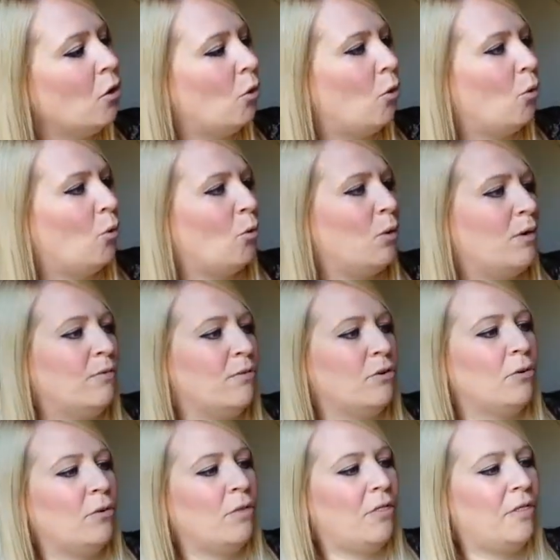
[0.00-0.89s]
or if
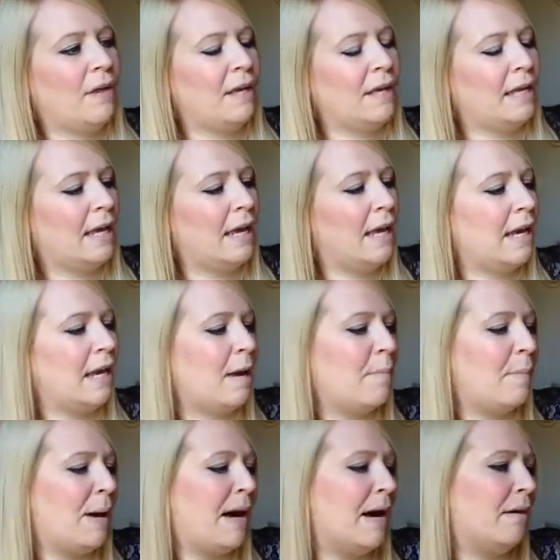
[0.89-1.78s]
you're thinking
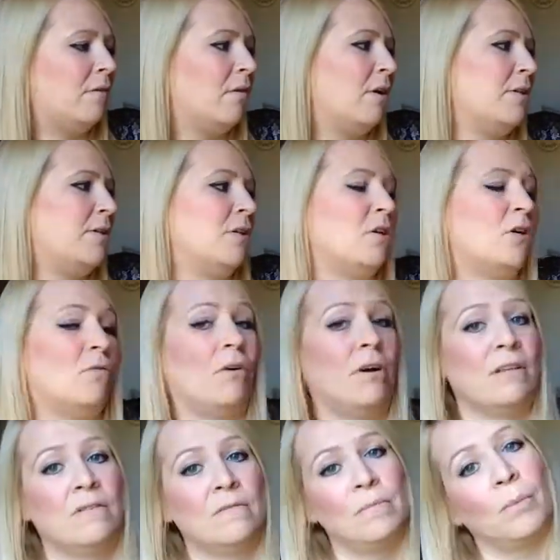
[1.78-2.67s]
about, I don't know,
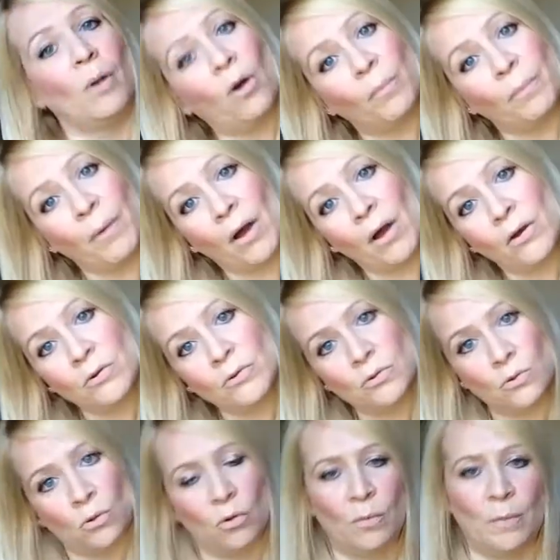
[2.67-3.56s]
writing some blog
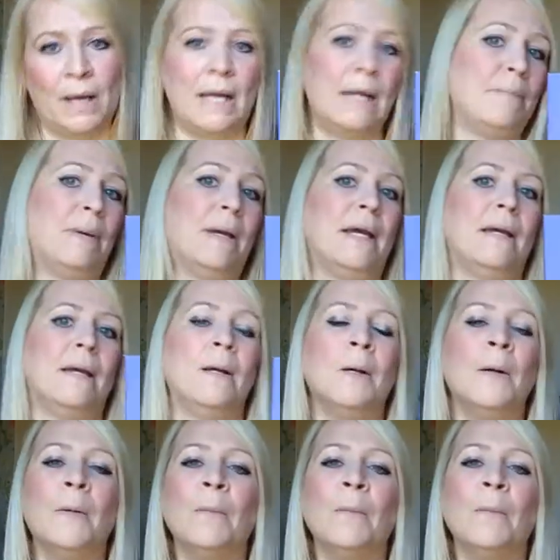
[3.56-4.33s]
posts, or maybe